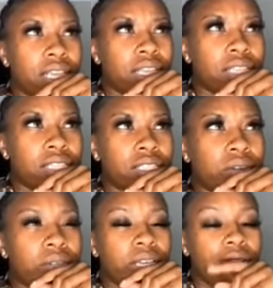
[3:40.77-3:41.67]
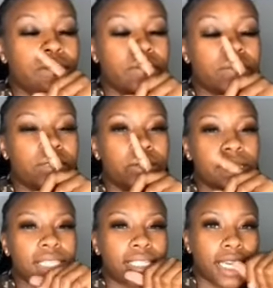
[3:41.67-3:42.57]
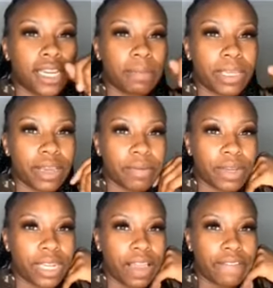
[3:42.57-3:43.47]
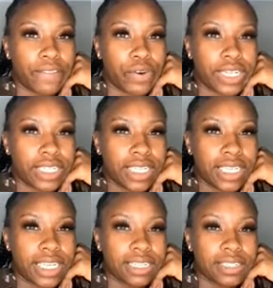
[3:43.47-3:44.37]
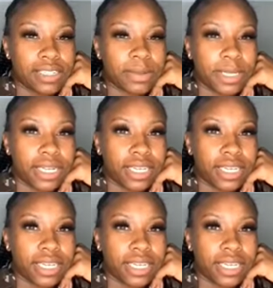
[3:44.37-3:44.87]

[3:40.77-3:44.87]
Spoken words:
So your duty station had to be at what, like Fort Lee or something like that?